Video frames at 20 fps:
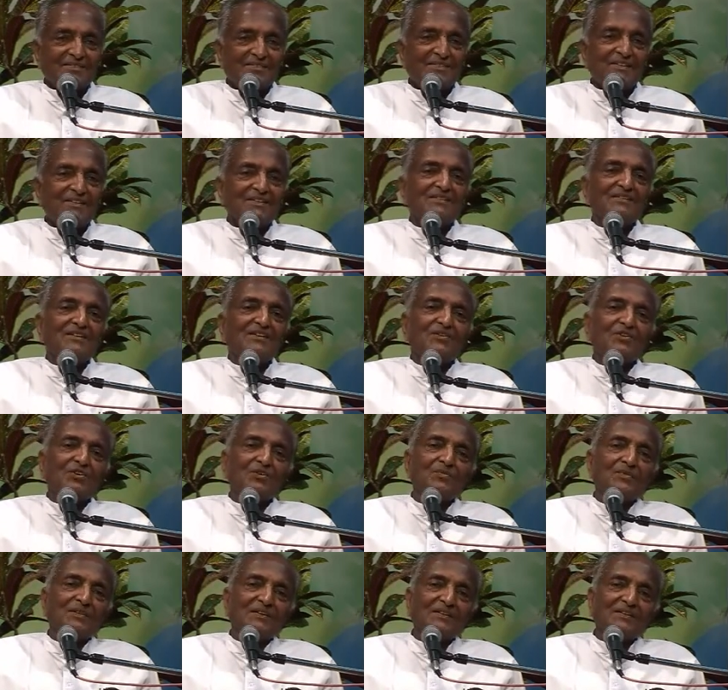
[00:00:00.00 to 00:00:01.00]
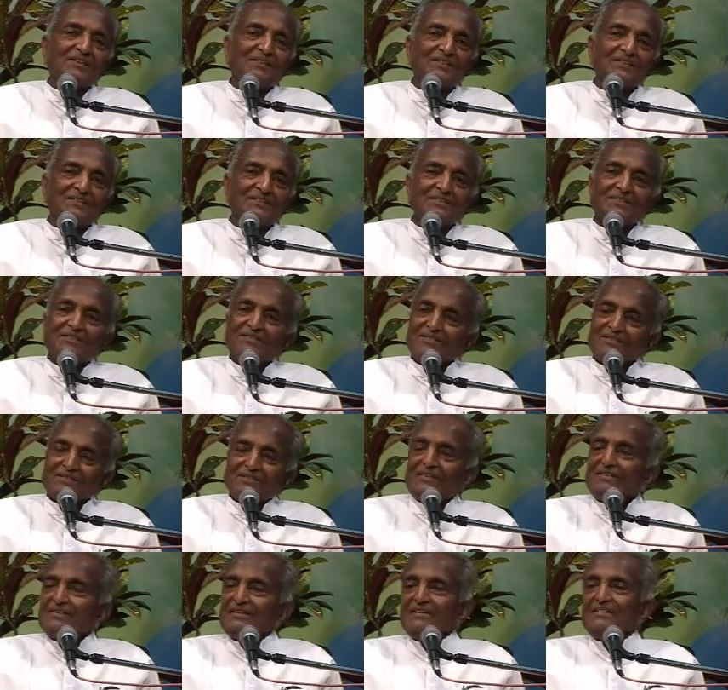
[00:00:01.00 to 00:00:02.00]
That's their hobby. So
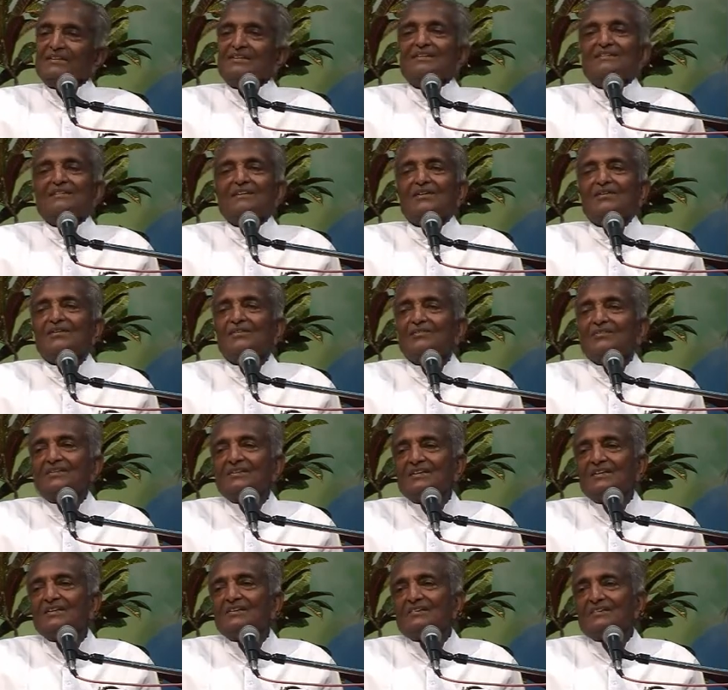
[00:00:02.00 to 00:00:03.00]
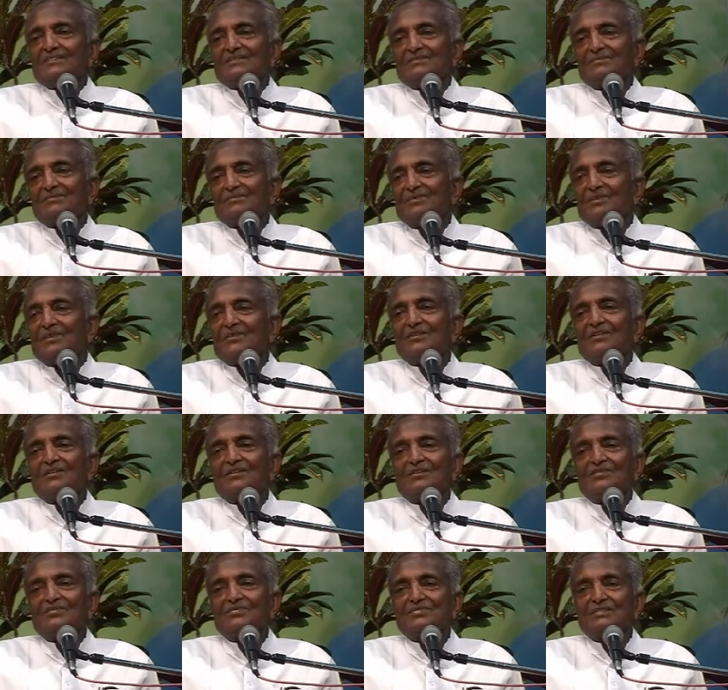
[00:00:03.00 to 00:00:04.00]
he said, yes, I got the latest model
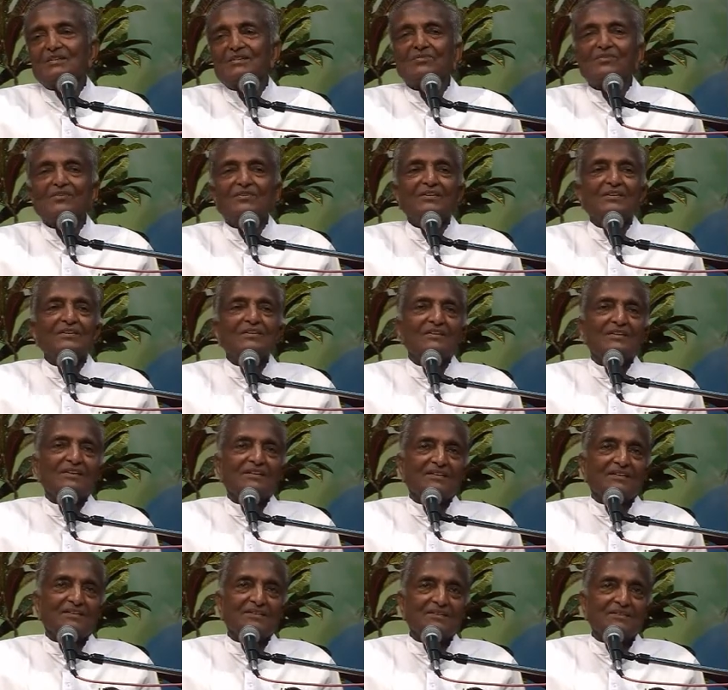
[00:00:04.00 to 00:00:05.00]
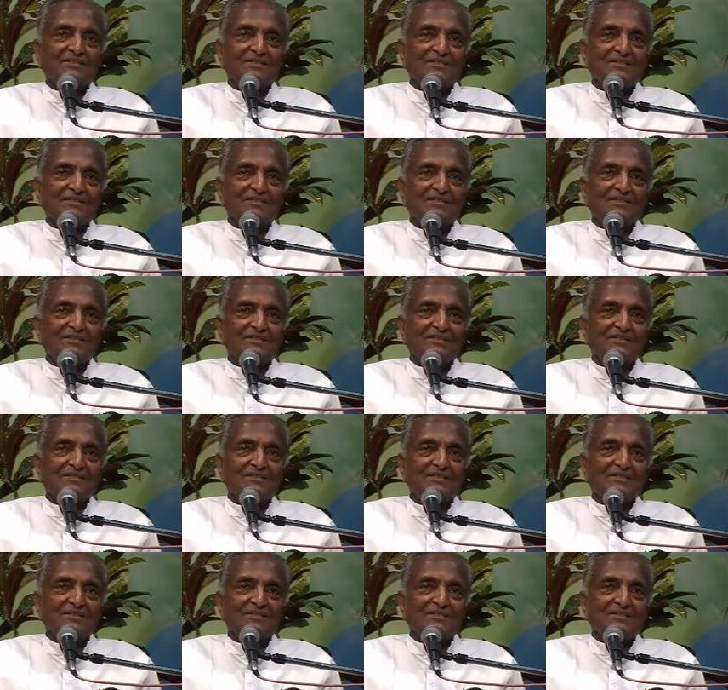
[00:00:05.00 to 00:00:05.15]
of Chevrolet car.